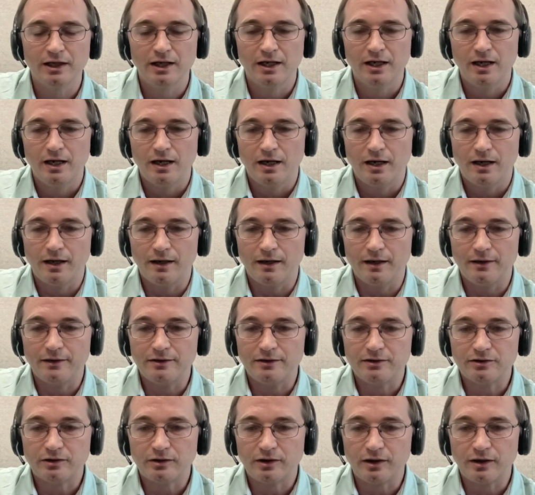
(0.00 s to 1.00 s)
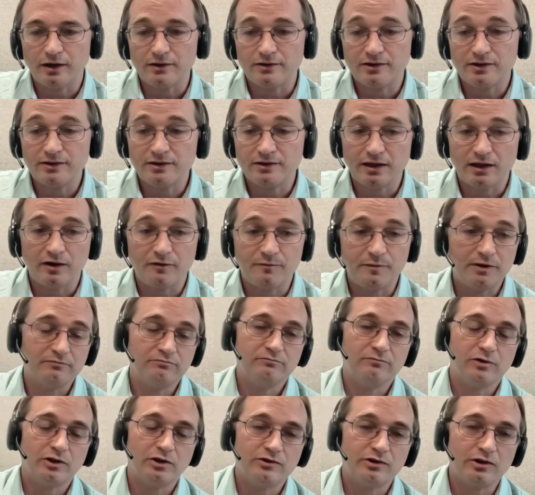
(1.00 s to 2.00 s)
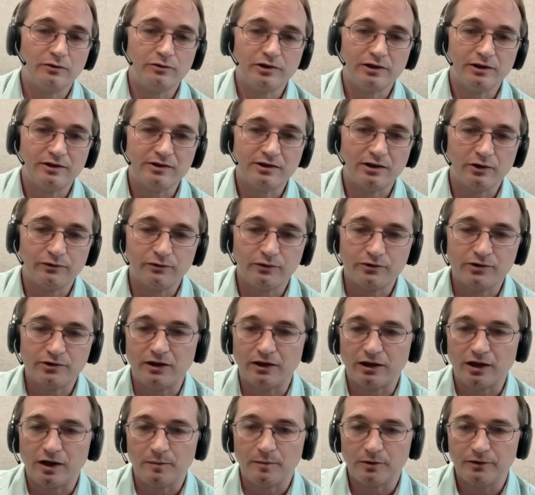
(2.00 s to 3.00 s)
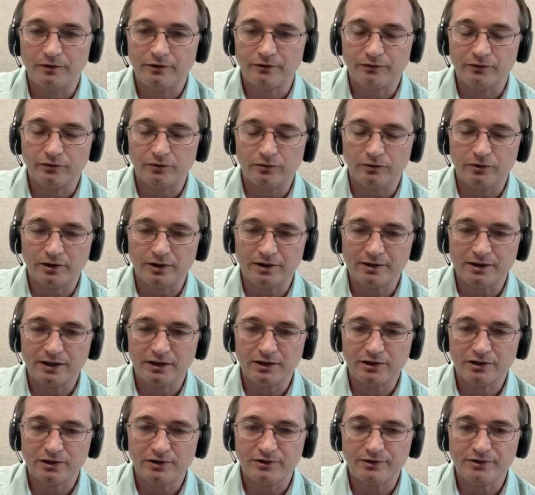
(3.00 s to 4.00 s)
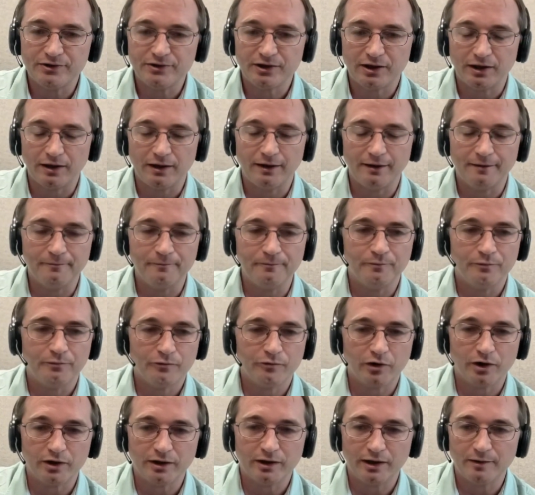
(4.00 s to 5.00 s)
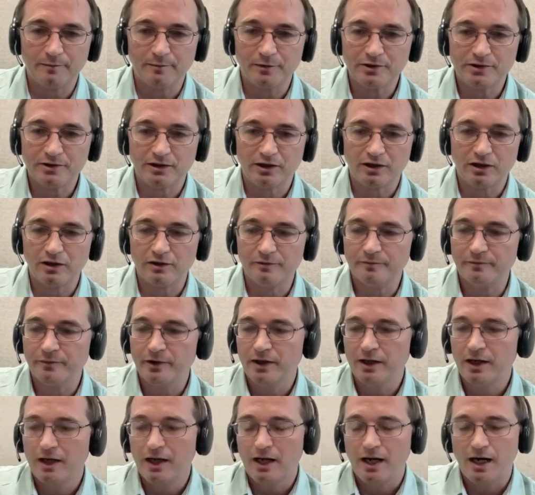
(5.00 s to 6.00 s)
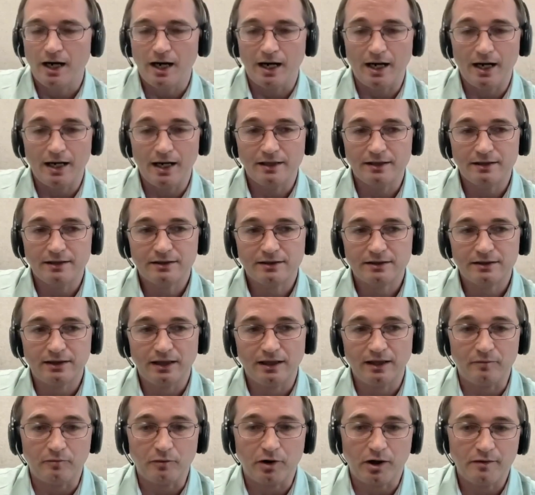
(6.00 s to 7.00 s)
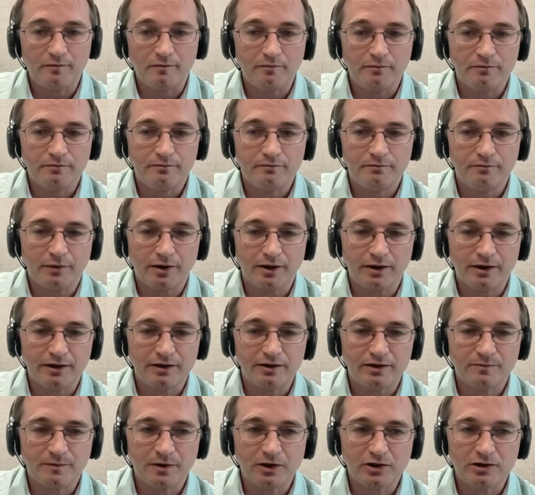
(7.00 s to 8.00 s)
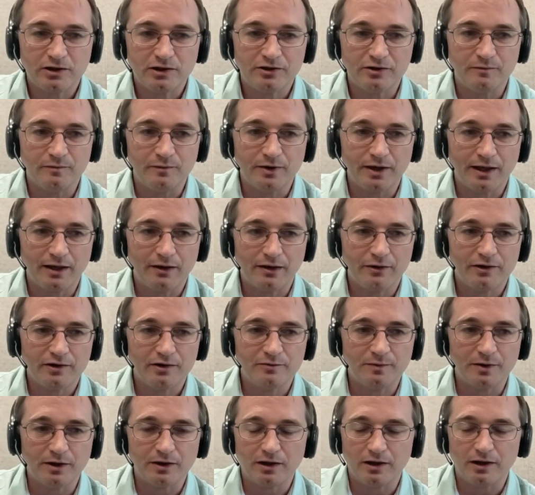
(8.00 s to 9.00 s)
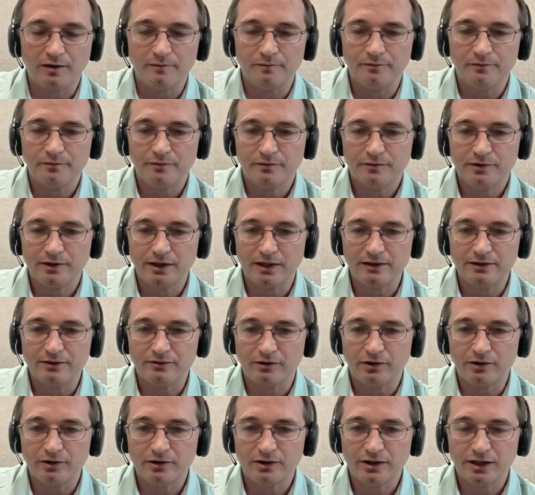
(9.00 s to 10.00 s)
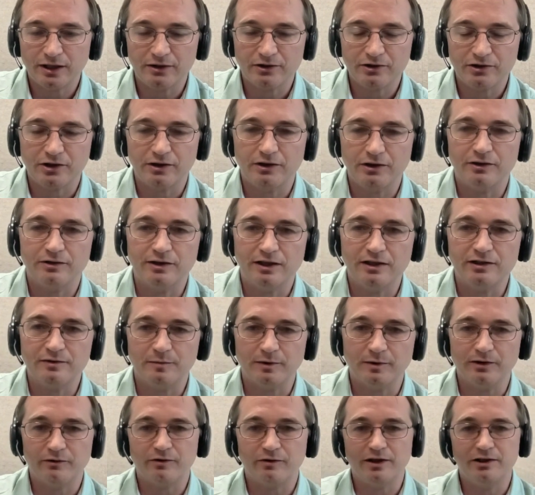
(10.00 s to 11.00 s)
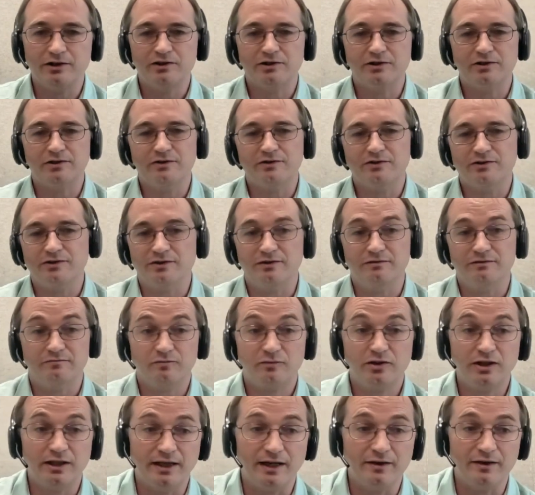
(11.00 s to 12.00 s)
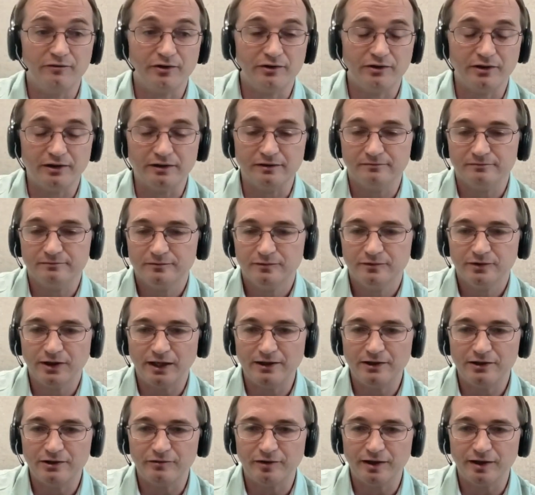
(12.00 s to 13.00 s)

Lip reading: And since then, I've been consulting in Salesforce in a couple of different organizations. Right now, I'm at Slalom. And yeah, my specialism now has become data architecture, data migrations, and really everything data